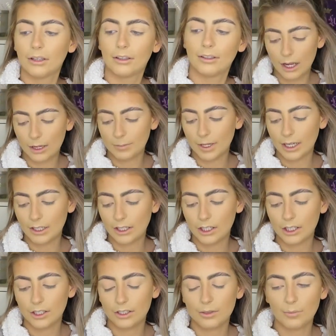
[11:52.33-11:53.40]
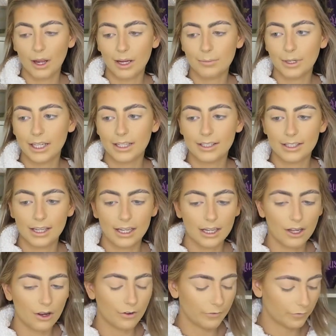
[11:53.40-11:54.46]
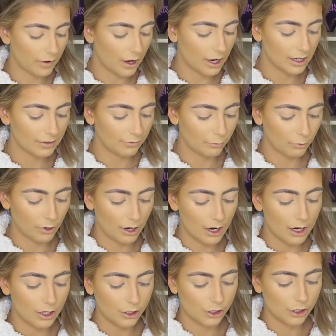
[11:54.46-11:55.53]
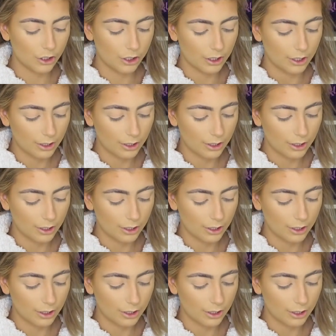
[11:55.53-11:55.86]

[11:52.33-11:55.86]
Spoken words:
And then I'm going to use my PC05 brush.